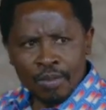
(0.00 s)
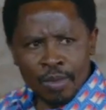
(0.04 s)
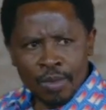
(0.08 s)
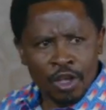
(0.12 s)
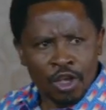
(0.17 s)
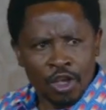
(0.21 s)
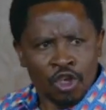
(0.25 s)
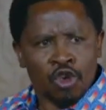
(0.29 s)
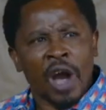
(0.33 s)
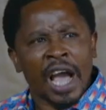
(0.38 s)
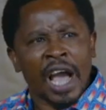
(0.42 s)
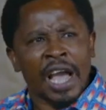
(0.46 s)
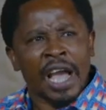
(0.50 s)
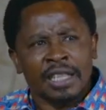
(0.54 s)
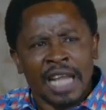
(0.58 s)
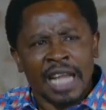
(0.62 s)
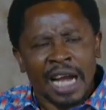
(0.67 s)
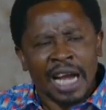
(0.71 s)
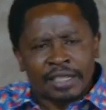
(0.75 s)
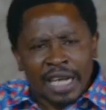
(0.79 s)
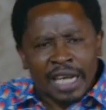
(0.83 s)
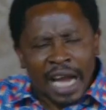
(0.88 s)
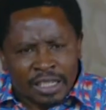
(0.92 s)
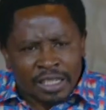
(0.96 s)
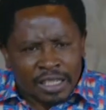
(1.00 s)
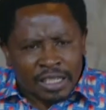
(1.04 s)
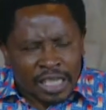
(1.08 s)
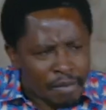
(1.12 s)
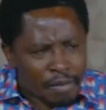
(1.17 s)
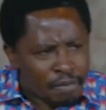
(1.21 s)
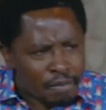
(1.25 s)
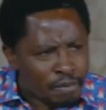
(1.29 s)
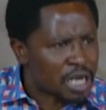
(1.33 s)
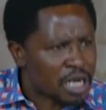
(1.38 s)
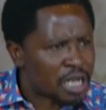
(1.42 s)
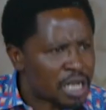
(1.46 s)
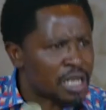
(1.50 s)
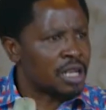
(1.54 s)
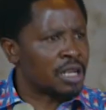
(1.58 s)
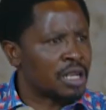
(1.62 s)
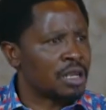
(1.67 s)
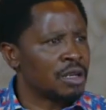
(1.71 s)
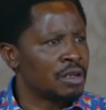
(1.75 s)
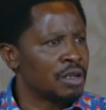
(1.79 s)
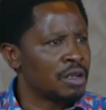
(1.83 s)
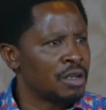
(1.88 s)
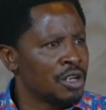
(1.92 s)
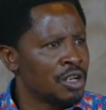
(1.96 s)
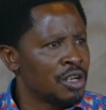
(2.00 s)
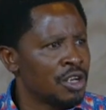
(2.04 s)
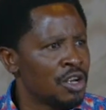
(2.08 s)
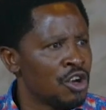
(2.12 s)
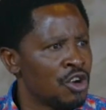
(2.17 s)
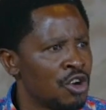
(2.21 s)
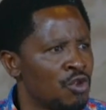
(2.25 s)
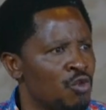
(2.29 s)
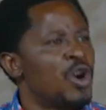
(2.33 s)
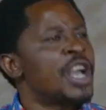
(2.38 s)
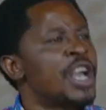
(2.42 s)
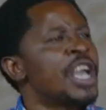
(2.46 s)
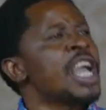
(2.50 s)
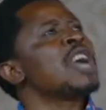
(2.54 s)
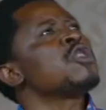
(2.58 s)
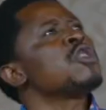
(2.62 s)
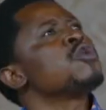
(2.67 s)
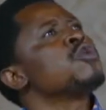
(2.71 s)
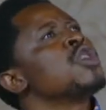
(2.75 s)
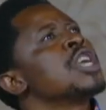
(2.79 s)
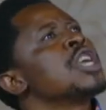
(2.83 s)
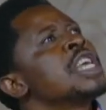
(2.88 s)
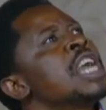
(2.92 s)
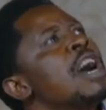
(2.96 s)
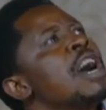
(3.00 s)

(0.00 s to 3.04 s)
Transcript: You are in that assembly where you hear